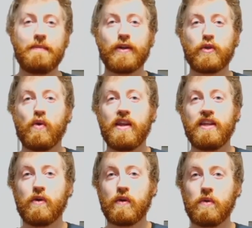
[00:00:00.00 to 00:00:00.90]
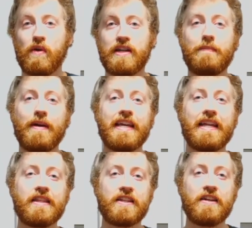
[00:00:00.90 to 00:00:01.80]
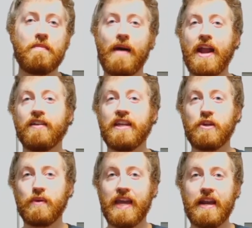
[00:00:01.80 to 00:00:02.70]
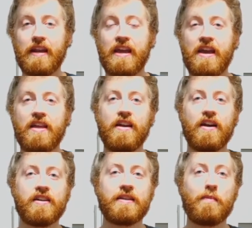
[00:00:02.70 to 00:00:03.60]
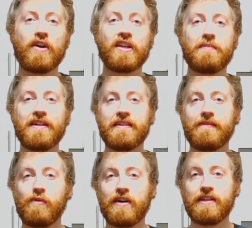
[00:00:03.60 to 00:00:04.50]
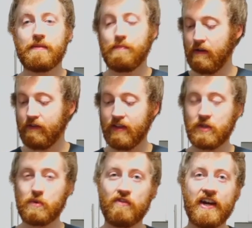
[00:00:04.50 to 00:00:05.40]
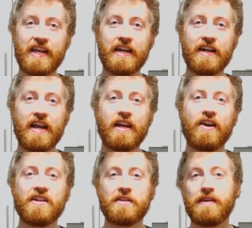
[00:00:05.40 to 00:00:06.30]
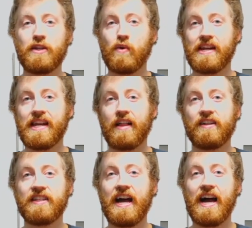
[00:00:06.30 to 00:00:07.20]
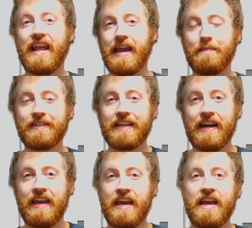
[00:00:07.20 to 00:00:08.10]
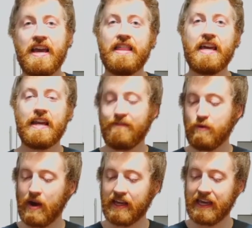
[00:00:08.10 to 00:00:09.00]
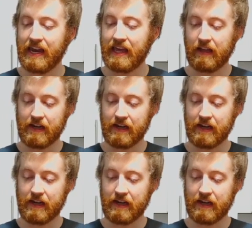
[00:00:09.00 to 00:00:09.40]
about 20 to 21, depending on the certain model that you get. There are some more expensive ones, but for this one right here, it cost me $20 on Amazon. Then if you want to get it